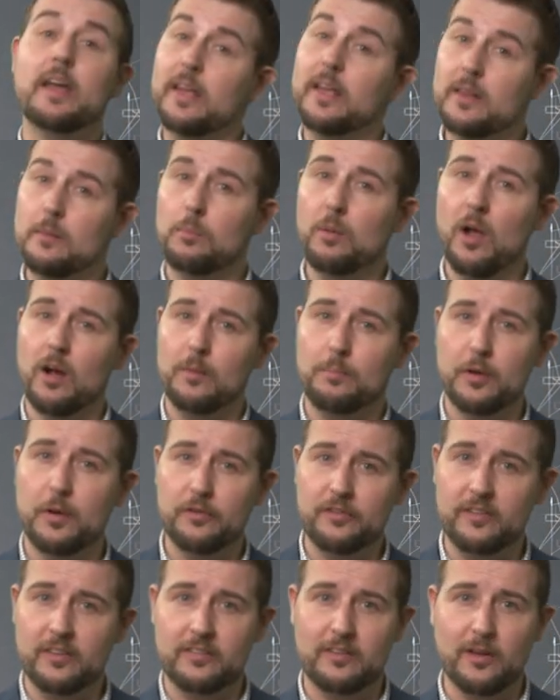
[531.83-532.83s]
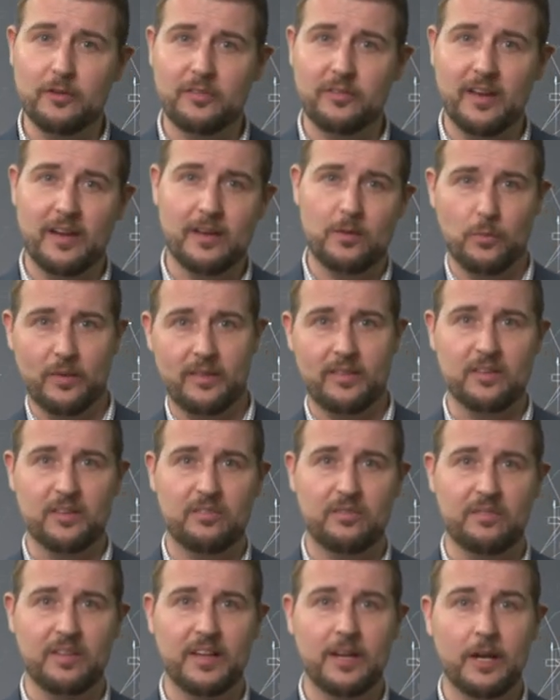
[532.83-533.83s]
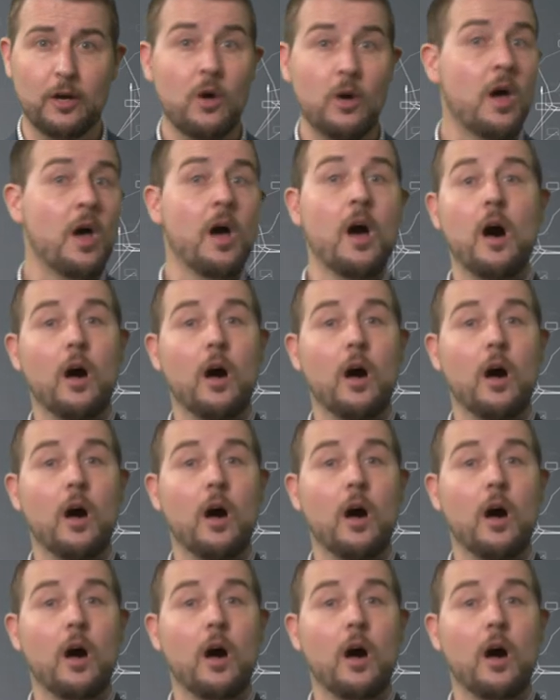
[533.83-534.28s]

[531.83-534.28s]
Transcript: in the blog post associated with this video.